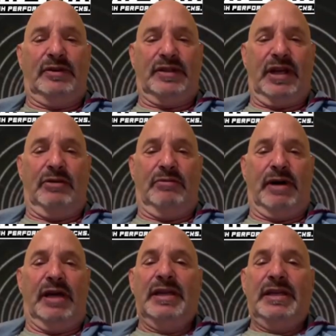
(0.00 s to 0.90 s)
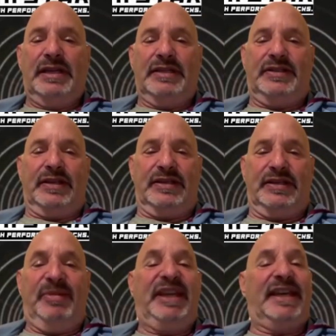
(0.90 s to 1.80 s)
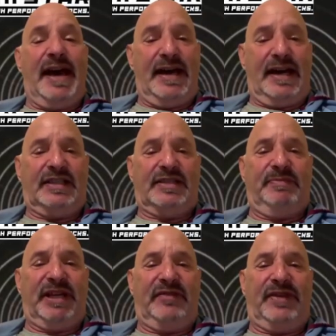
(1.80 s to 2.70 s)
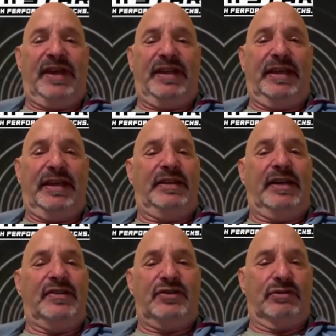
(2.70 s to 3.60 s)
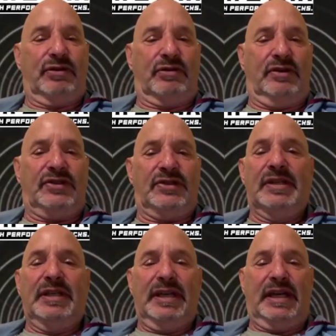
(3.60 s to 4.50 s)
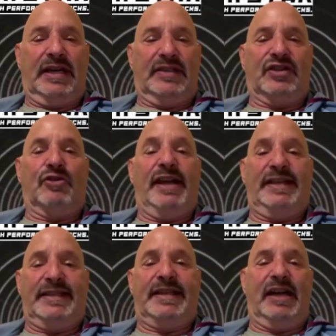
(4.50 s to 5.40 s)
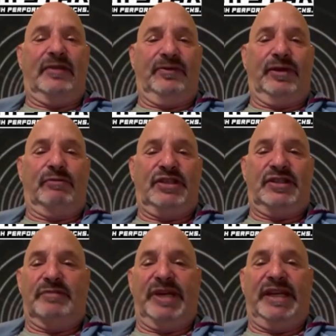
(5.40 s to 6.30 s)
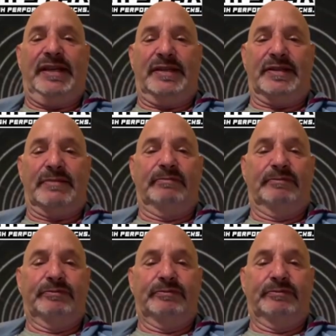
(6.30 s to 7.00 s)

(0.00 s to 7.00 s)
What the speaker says: So it's a big ask, but if they can get those 2 across, it's a great start for the Western Bears.